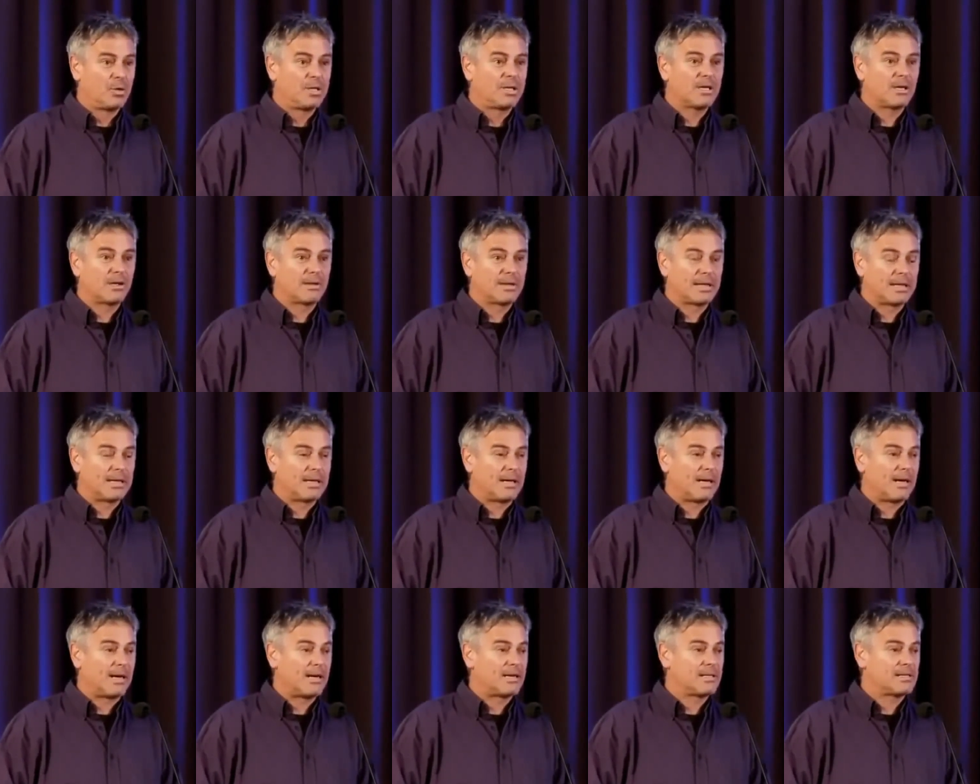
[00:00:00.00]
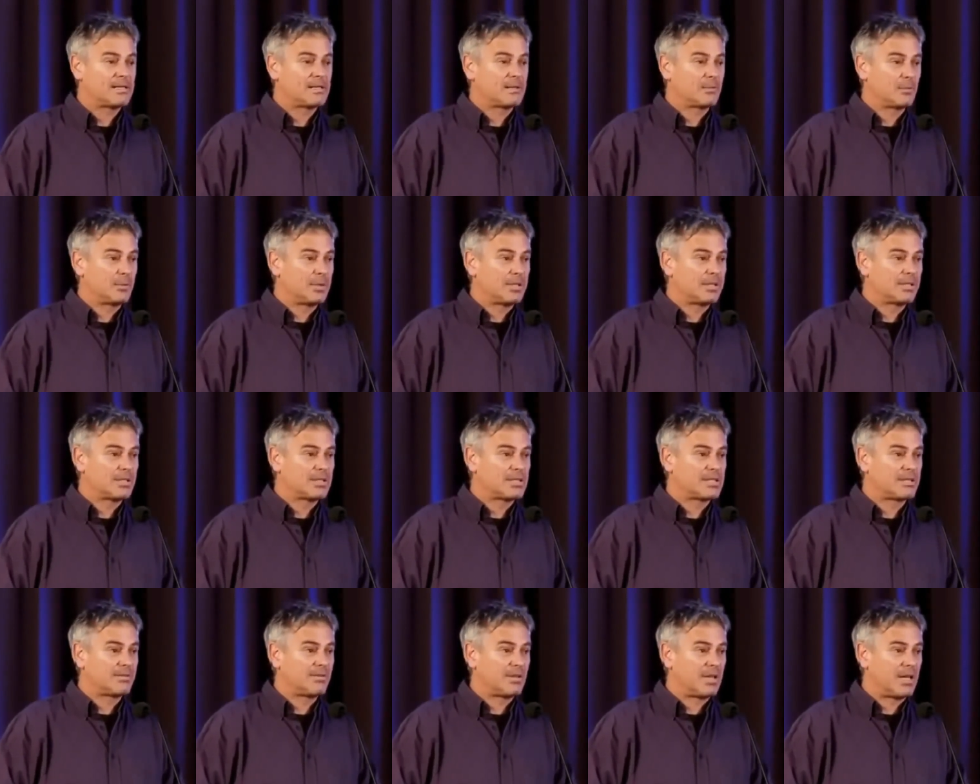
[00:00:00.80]
We are the guys, we
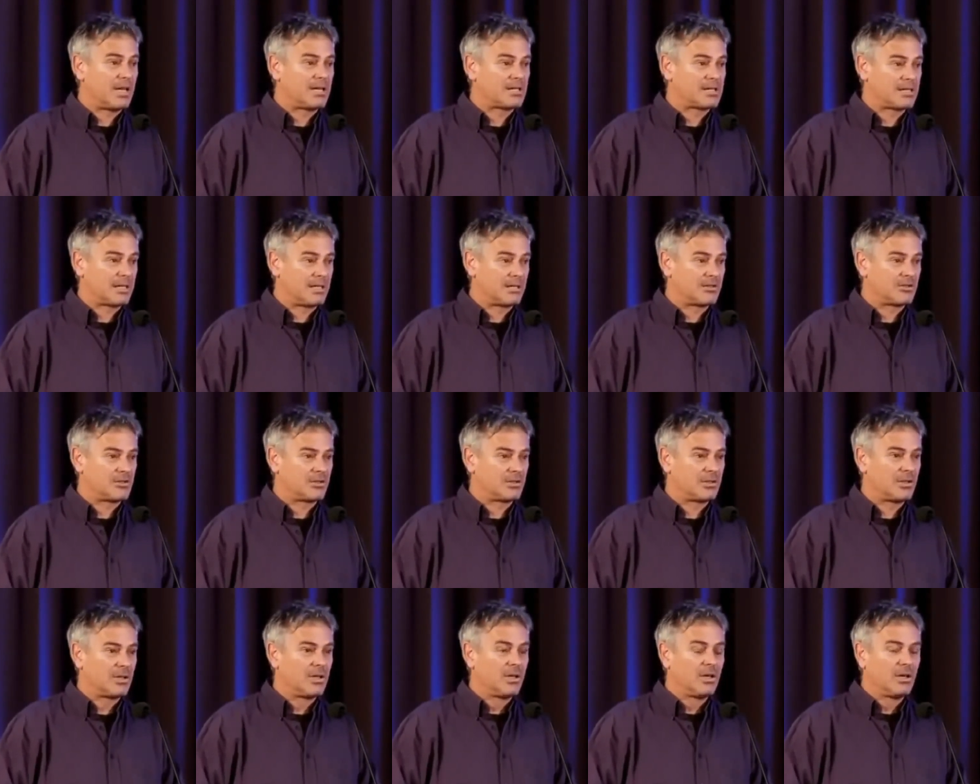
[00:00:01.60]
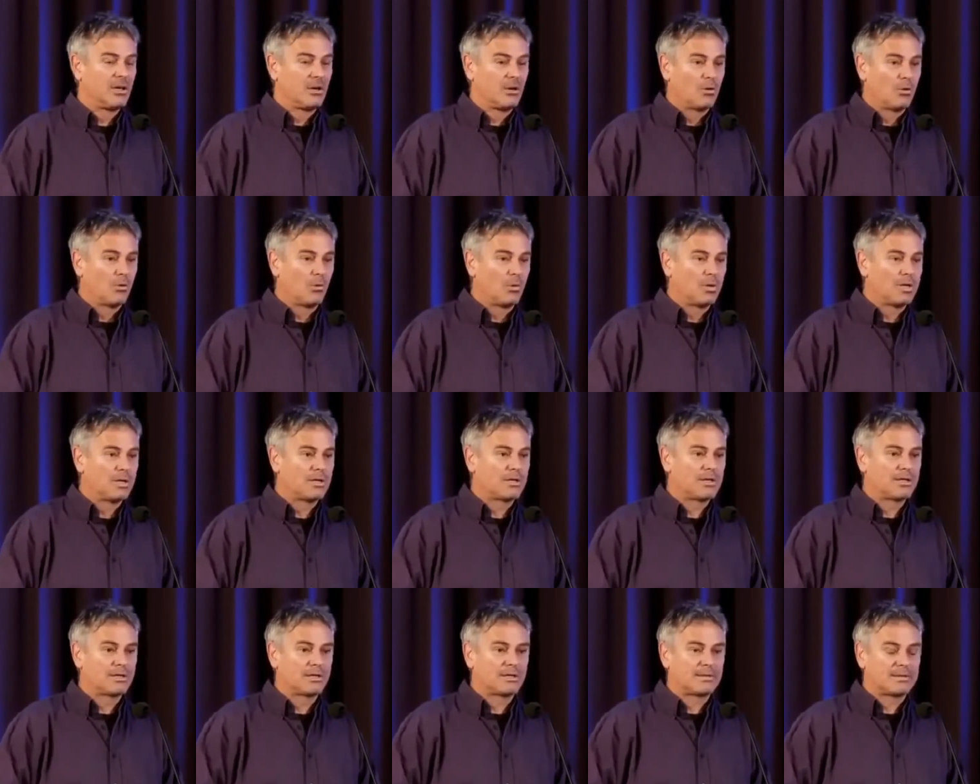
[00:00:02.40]
are the civilization,
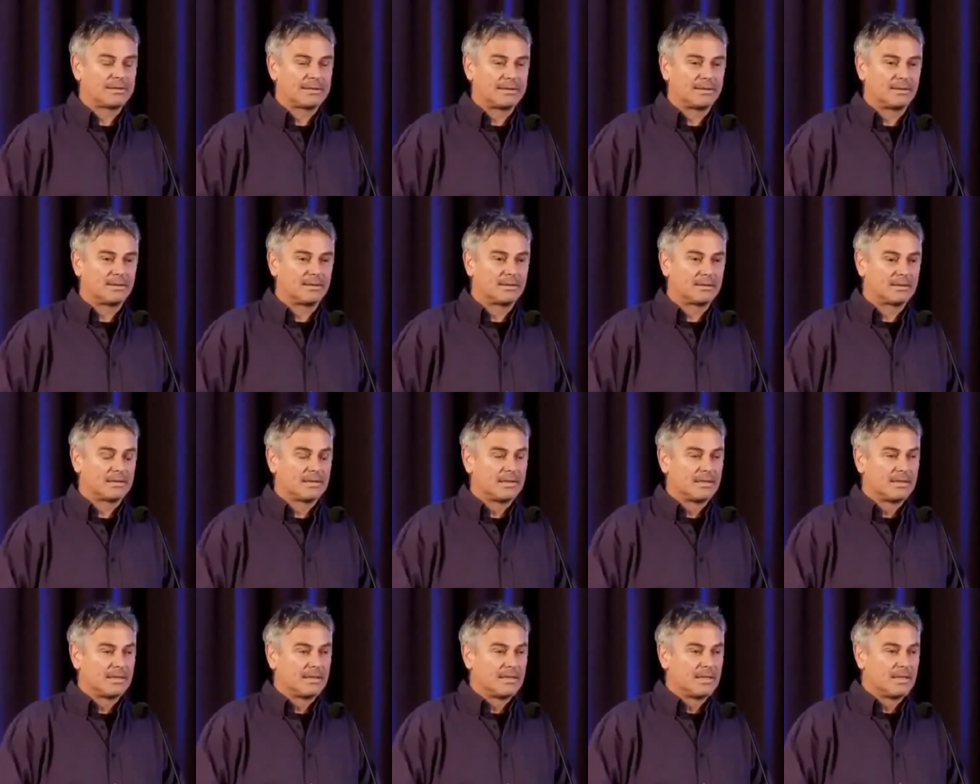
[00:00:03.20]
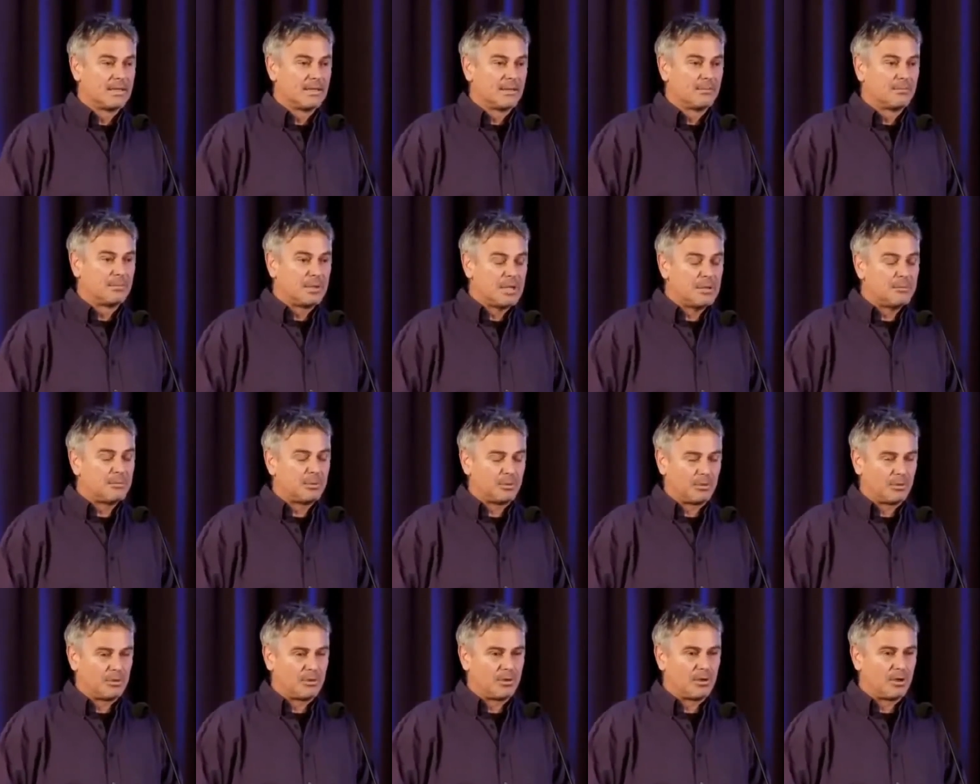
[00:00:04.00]
we are the
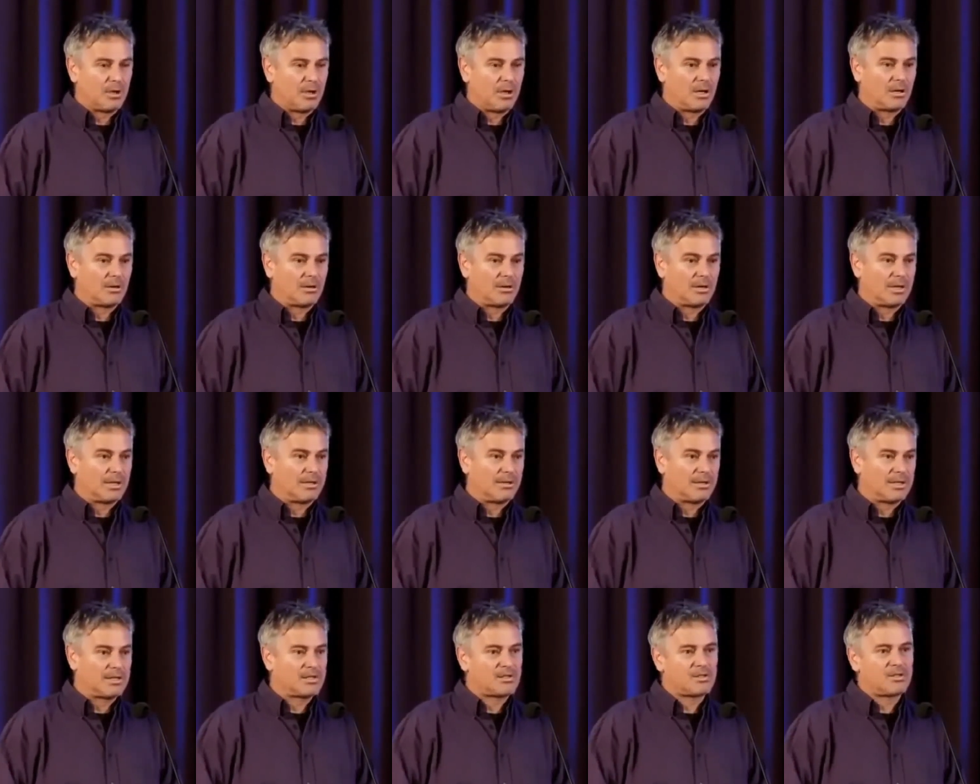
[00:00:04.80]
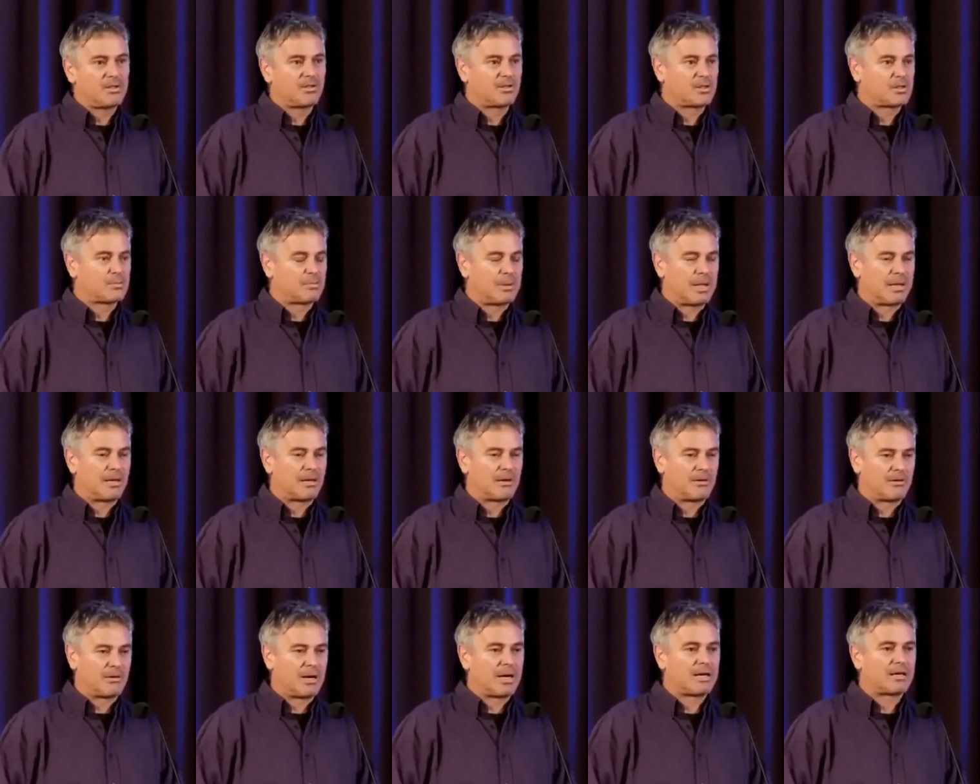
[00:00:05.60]
people in the history of this
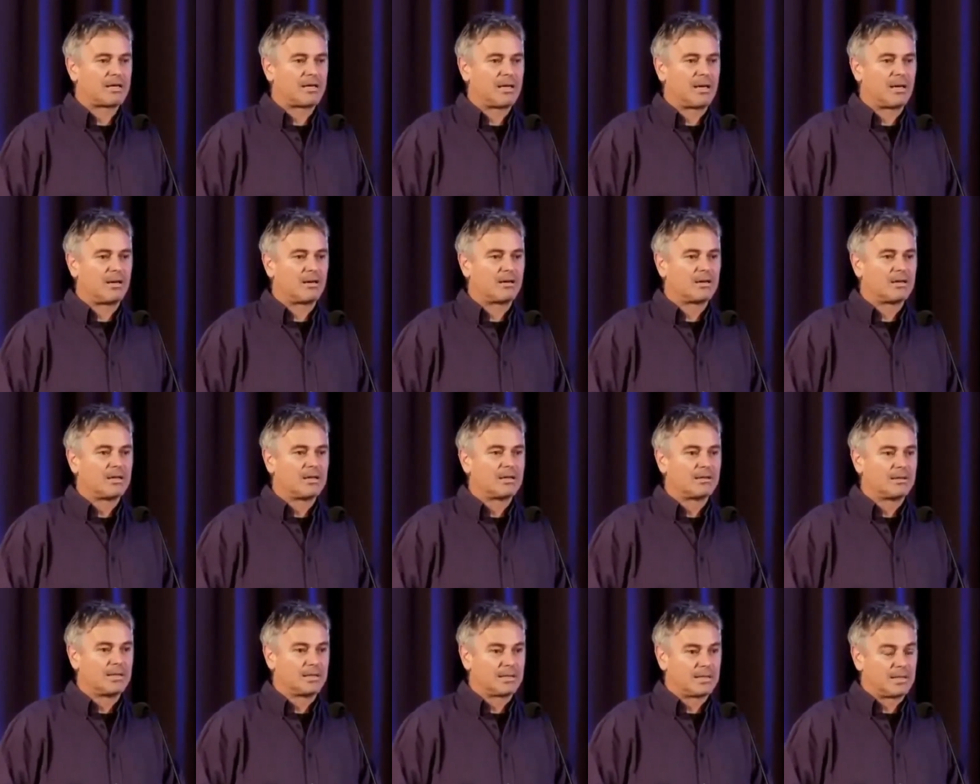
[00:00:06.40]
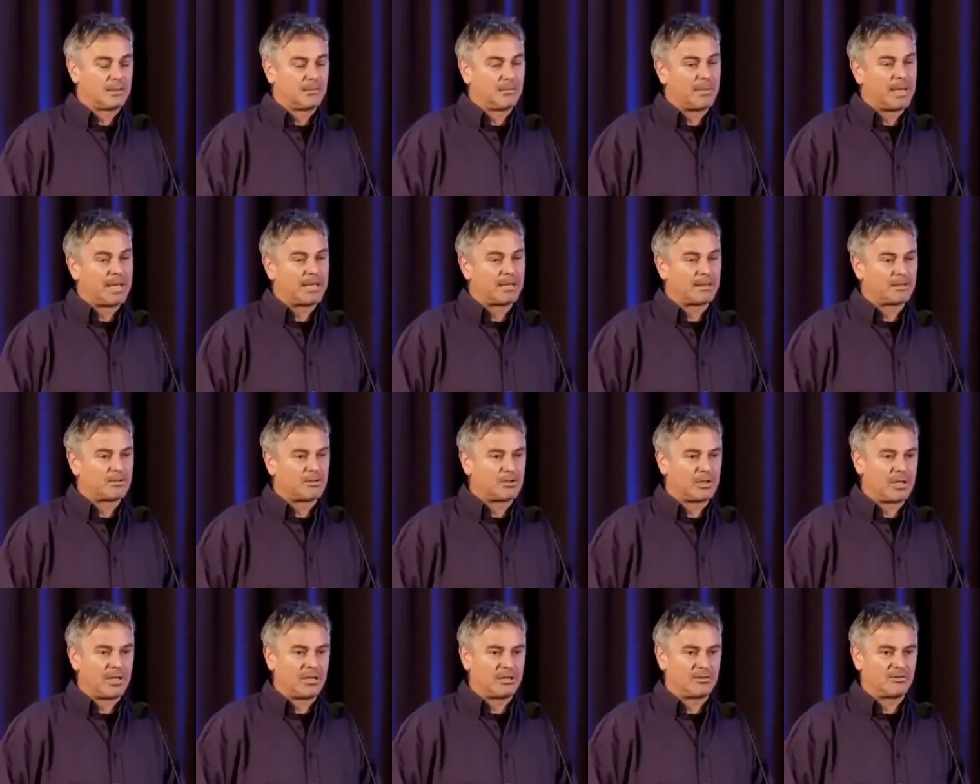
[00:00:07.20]
planet right now that can make
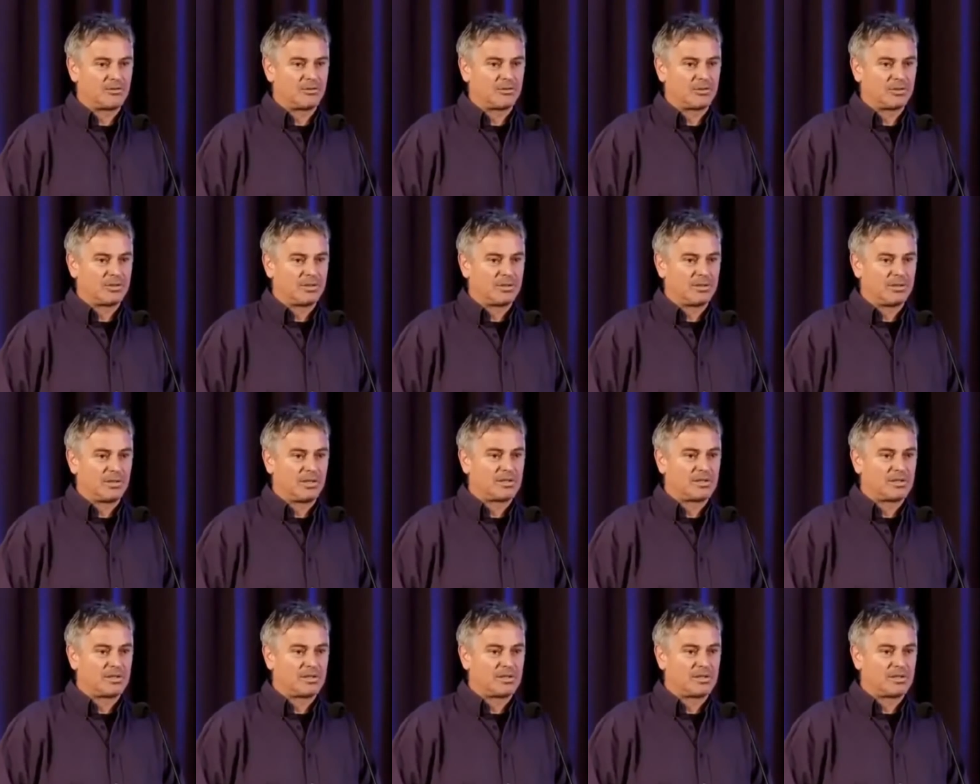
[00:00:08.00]
a change.